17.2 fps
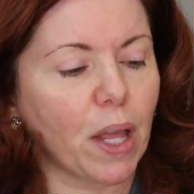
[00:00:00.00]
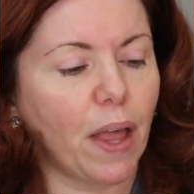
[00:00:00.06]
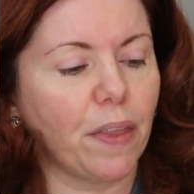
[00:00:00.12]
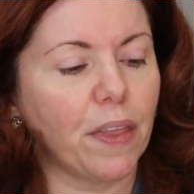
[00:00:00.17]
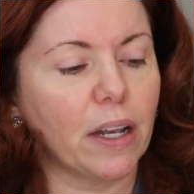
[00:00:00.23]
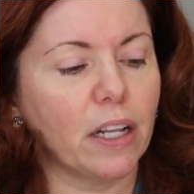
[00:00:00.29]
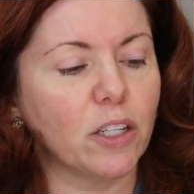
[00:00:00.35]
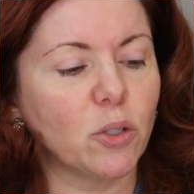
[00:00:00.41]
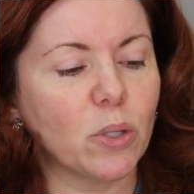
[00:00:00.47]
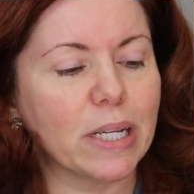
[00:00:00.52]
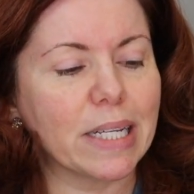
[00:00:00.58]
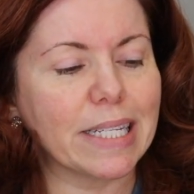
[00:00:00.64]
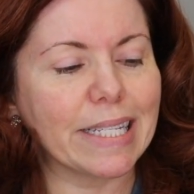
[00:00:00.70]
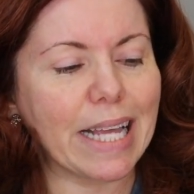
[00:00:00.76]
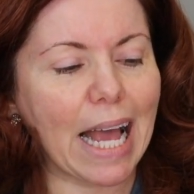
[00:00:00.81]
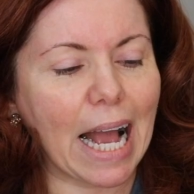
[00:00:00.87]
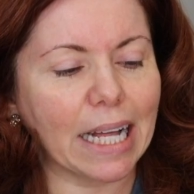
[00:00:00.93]
And then I'll do
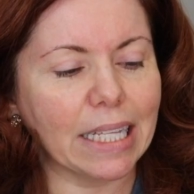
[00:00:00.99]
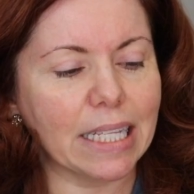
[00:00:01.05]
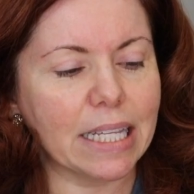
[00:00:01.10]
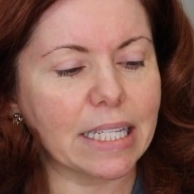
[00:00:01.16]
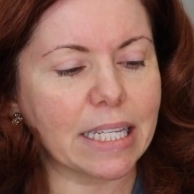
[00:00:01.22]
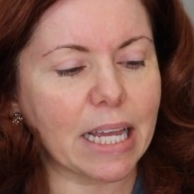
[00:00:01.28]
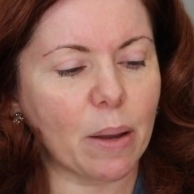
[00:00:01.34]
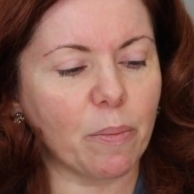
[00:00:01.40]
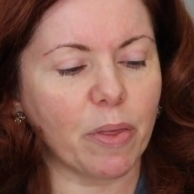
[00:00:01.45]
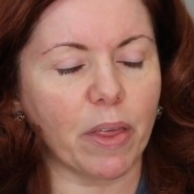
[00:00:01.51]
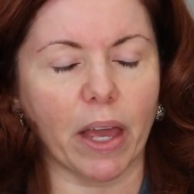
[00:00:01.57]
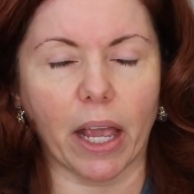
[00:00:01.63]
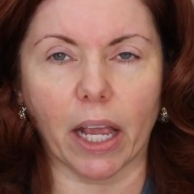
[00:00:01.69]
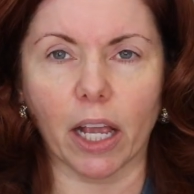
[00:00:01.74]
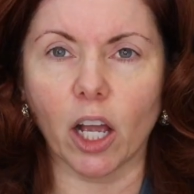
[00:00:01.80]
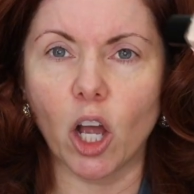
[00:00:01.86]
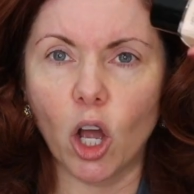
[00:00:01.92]
exactly the same
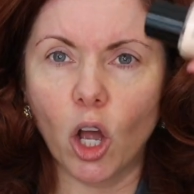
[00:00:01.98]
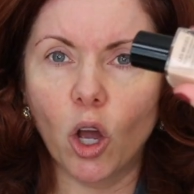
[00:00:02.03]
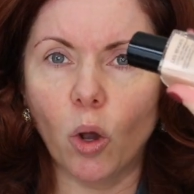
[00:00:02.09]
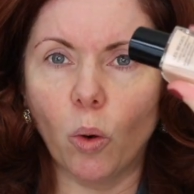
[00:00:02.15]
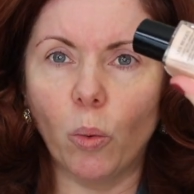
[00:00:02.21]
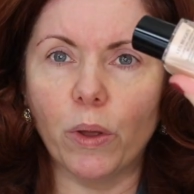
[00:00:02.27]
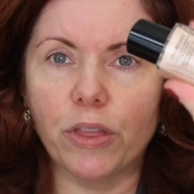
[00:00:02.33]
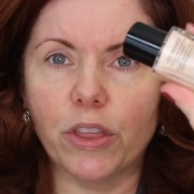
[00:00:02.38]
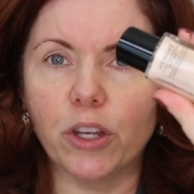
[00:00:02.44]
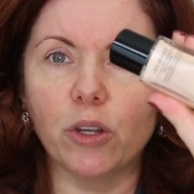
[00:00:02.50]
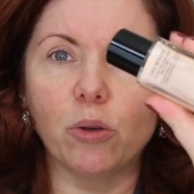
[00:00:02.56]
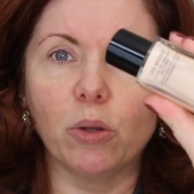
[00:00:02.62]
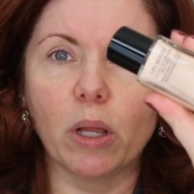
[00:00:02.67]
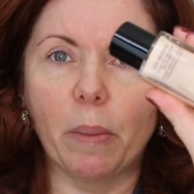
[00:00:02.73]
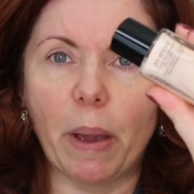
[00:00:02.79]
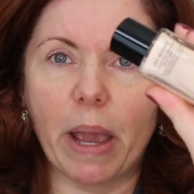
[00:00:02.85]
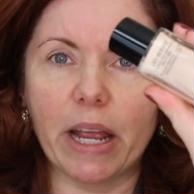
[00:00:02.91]
thing with the new
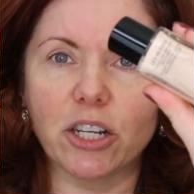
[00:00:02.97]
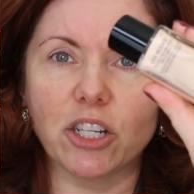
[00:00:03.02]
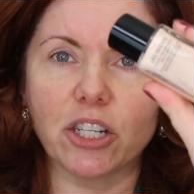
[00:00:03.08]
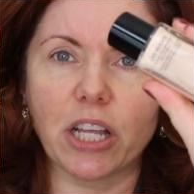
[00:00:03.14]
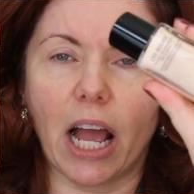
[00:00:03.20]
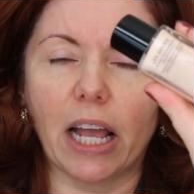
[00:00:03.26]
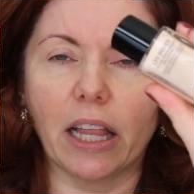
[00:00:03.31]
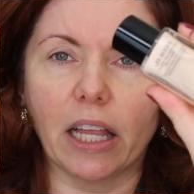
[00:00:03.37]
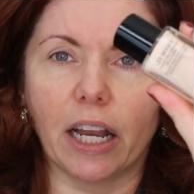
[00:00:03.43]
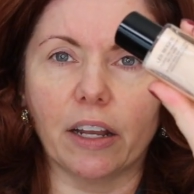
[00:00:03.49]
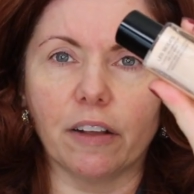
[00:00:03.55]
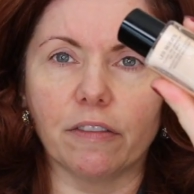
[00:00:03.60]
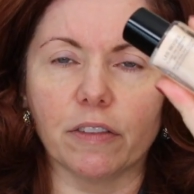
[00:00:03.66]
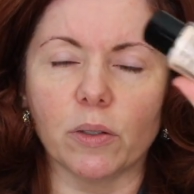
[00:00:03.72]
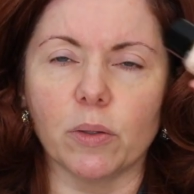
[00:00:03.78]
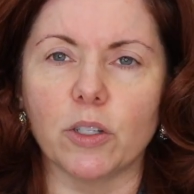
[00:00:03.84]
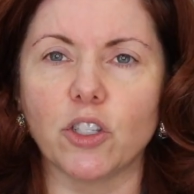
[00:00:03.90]
LesBeiges highlighting
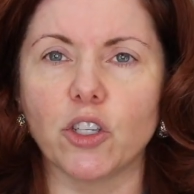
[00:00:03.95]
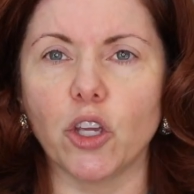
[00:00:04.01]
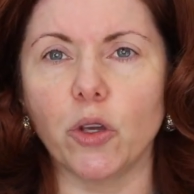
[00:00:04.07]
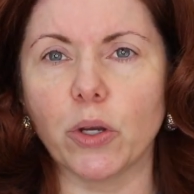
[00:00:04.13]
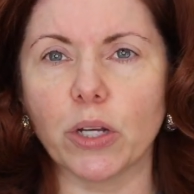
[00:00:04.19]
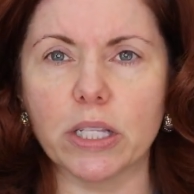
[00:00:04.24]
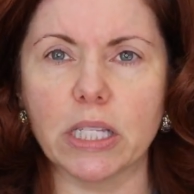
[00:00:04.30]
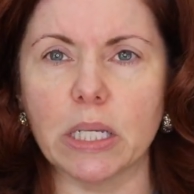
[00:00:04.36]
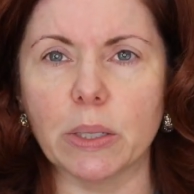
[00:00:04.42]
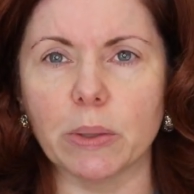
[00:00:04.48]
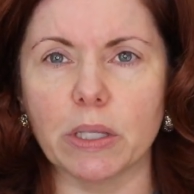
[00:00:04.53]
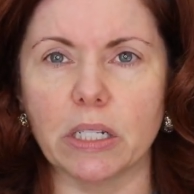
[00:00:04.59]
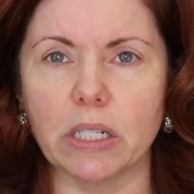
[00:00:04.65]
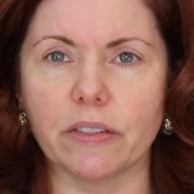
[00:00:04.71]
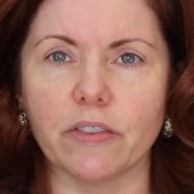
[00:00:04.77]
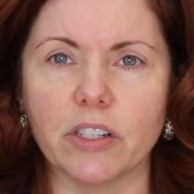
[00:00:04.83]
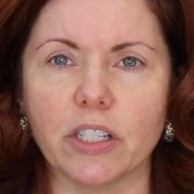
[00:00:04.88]
fluid so you can see what the
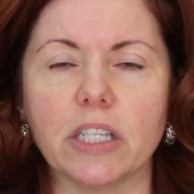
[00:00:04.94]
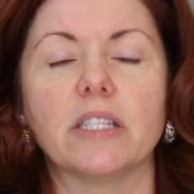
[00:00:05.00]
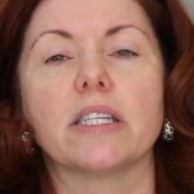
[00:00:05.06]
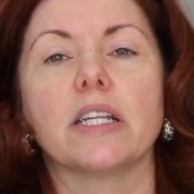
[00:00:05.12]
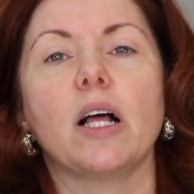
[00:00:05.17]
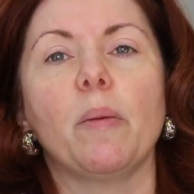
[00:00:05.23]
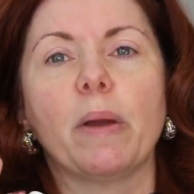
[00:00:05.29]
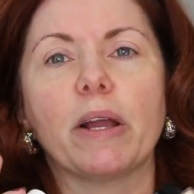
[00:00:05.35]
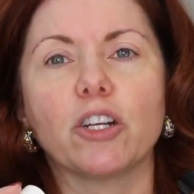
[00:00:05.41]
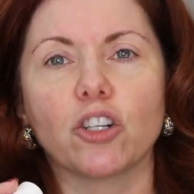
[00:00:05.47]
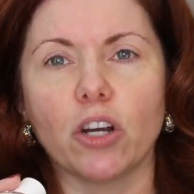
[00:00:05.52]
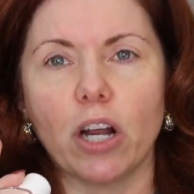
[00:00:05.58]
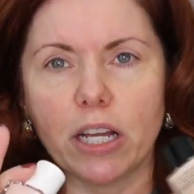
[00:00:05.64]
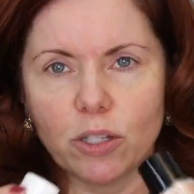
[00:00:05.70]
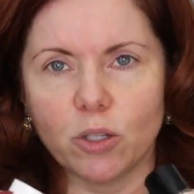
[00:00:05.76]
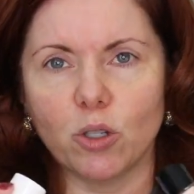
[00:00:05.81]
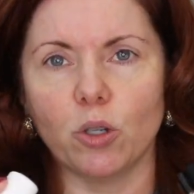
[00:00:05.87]
difference is, and I'll make sure
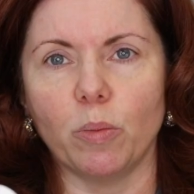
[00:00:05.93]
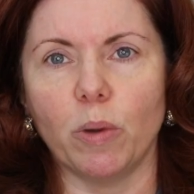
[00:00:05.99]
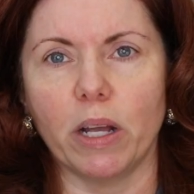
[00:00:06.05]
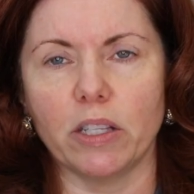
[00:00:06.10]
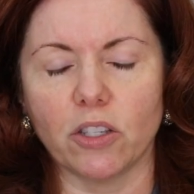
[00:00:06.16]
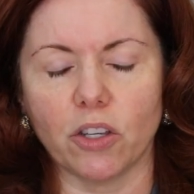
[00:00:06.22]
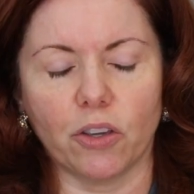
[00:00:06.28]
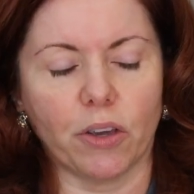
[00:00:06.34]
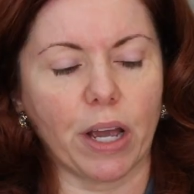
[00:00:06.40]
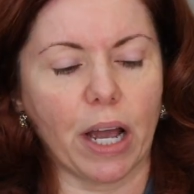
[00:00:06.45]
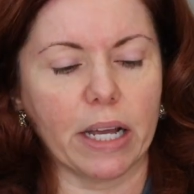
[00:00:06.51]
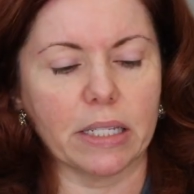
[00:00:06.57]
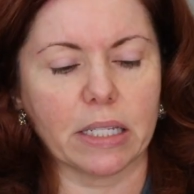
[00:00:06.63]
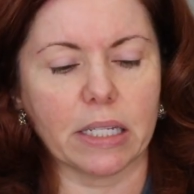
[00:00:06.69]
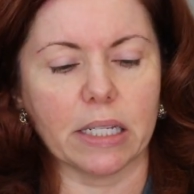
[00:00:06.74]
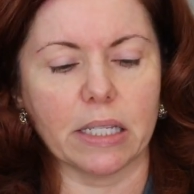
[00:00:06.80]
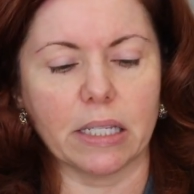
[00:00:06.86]
I zoom in so you
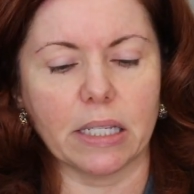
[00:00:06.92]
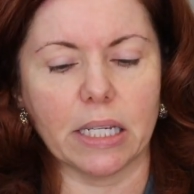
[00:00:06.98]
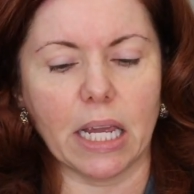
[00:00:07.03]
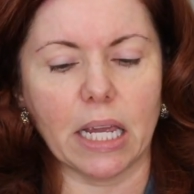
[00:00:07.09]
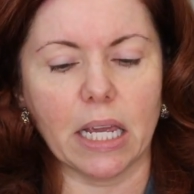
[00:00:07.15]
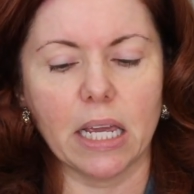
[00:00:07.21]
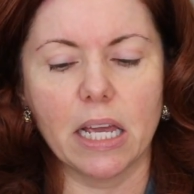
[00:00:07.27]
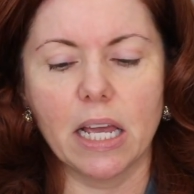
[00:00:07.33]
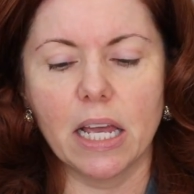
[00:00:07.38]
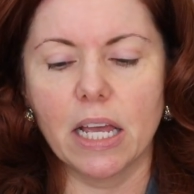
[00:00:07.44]
guys can see.